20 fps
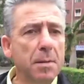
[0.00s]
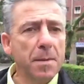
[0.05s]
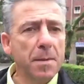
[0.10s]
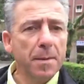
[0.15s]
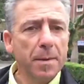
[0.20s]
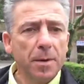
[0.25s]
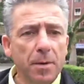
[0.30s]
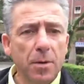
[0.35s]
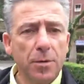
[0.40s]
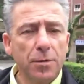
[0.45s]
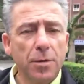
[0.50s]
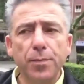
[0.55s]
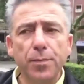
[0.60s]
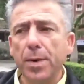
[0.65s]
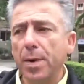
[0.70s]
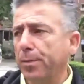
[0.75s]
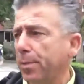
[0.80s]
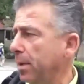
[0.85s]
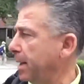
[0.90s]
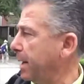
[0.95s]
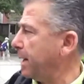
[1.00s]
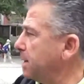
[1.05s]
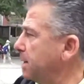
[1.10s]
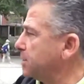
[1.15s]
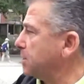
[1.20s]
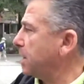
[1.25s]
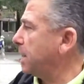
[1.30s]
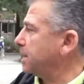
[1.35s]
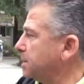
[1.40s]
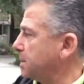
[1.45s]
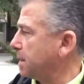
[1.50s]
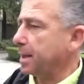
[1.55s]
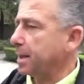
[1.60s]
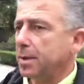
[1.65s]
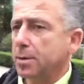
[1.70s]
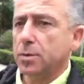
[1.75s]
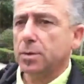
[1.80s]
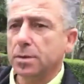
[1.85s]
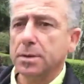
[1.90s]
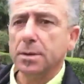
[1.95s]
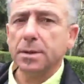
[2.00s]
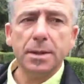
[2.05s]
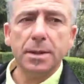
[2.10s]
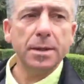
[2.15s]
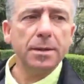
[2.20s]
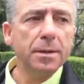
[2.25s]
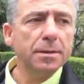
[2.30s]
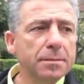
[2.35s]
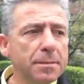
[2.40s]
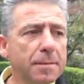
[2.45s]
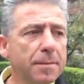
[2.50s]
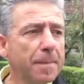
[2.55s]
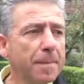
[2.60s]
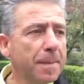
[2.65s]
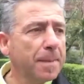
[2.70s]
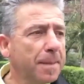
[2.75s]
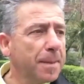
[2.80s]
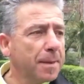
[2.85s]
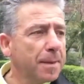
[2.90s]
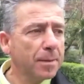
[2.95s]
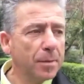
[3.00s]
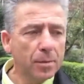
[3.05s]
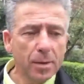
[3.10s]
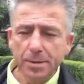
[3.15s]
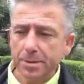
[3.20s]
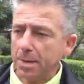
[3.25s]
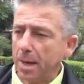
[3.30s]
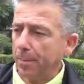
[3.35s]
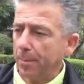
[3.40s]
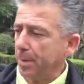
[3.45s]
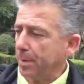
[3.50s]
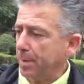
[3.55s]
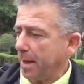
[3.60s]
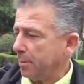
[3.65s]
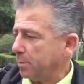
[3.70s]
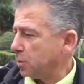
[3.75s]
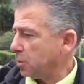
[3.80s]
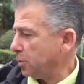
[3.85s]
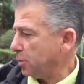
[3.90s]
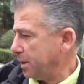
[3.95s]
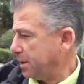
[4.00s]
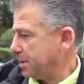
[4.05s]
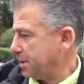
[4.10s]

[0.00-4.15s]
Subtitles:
lot of people here, so I tried to see what happened. I'm tourist.